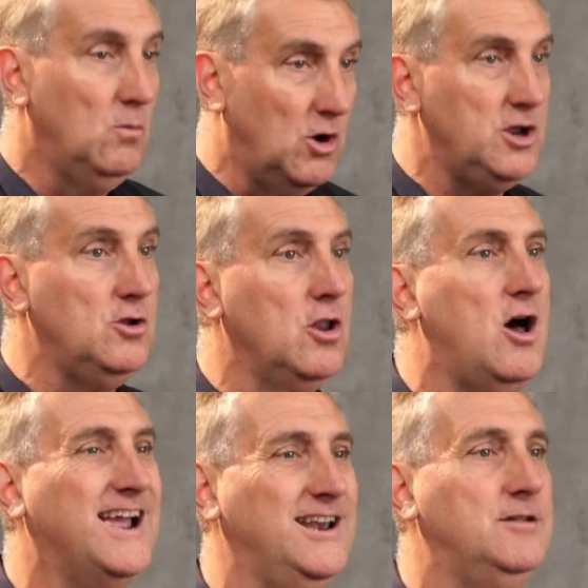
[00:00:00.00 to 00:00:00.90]
What are you
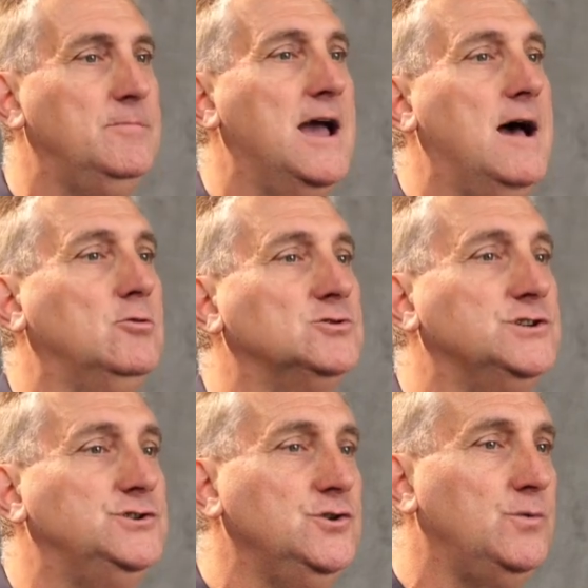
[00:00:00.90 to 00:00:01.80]
likely to be able to
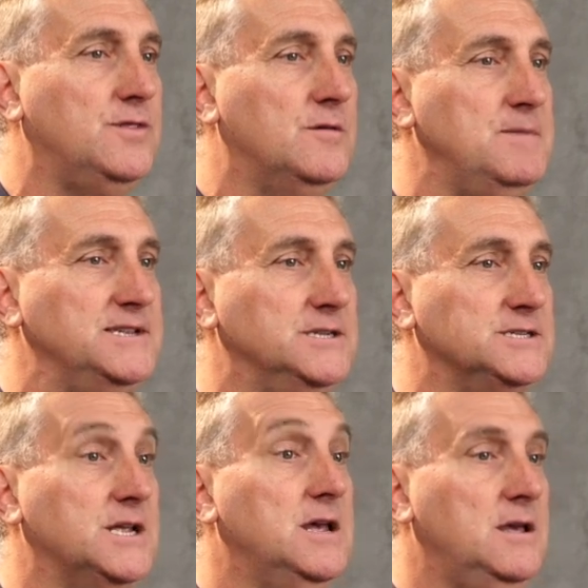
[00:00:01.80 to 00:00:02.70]
do with the business
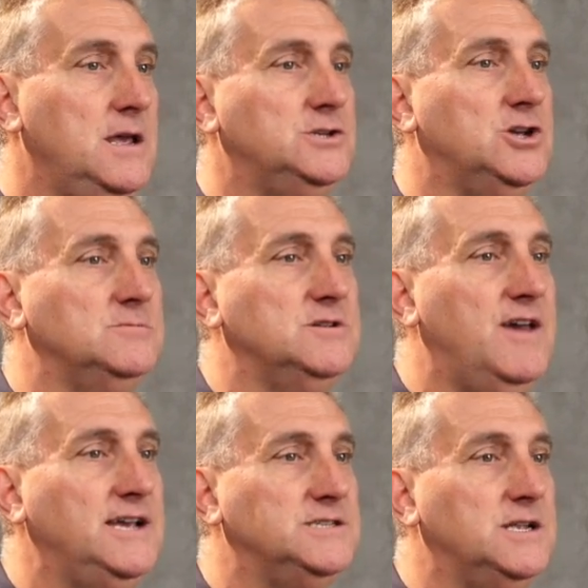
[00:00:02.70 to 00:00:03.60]
in terms of
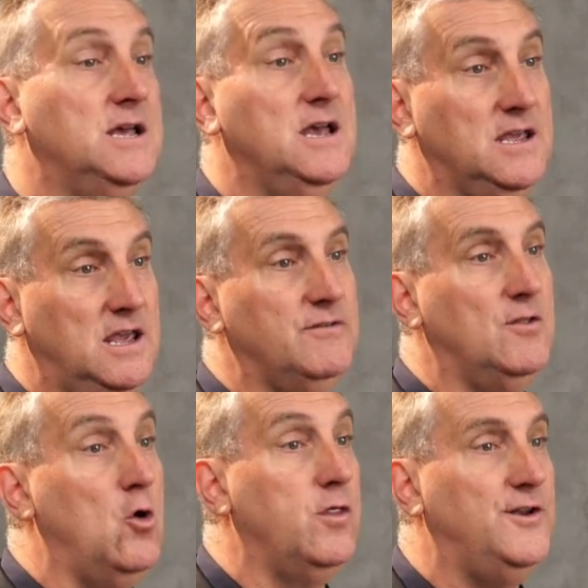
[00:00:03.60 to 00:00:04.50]
exit, given
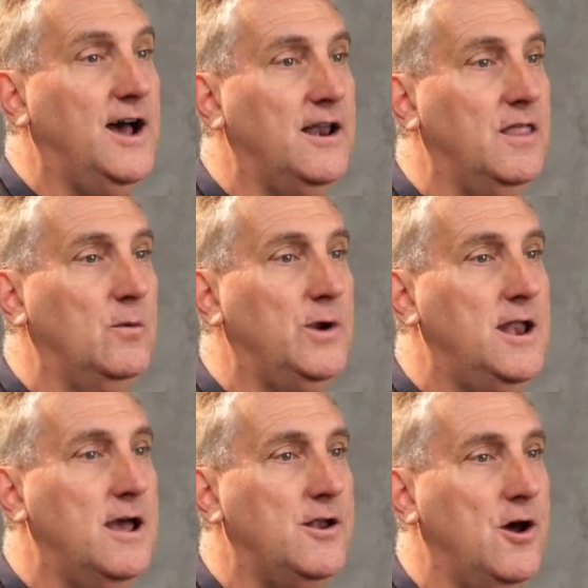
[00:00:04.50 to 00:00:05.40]
all the data that we
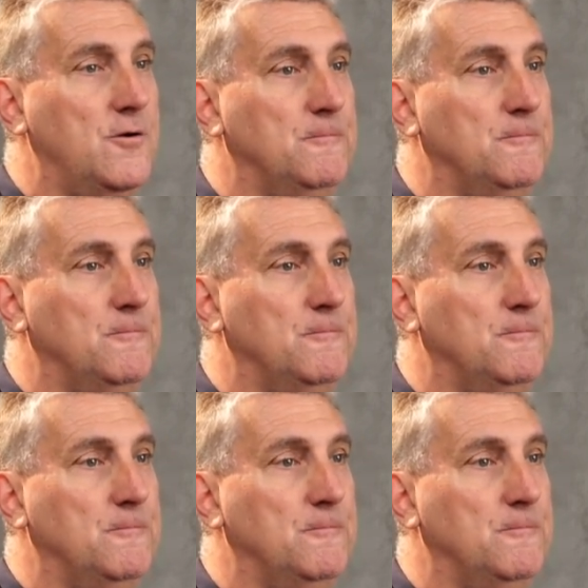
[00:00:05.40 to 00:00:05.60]
now know?